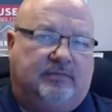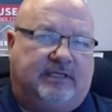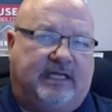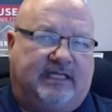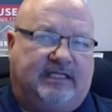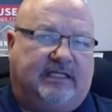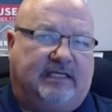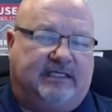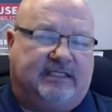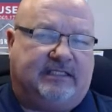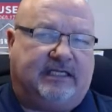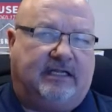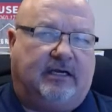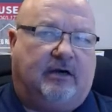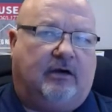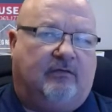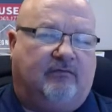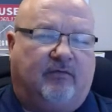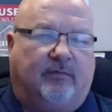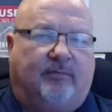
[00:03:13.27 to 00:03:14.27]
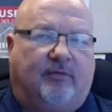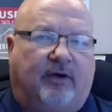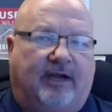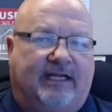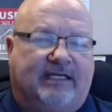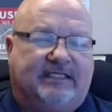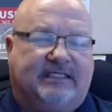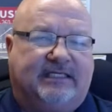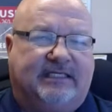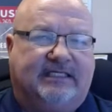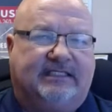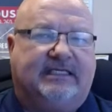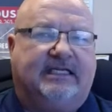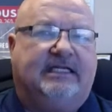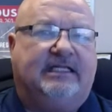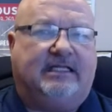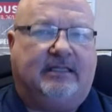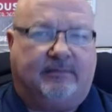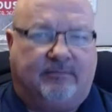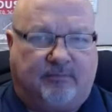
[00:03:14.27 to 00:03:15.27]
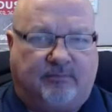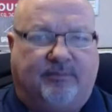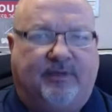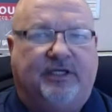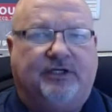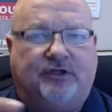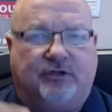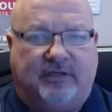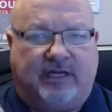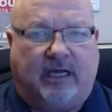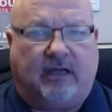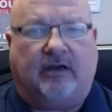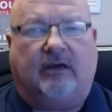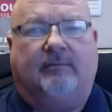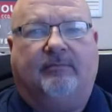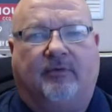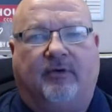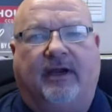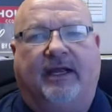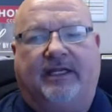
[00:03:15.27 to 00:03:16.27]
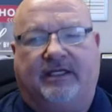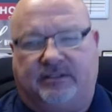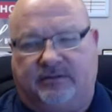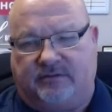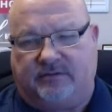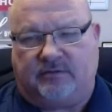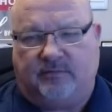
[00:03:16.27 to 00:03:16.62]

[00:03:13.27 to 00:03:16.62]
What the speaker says: take the listing at an overpriced listing and then beat you down on price.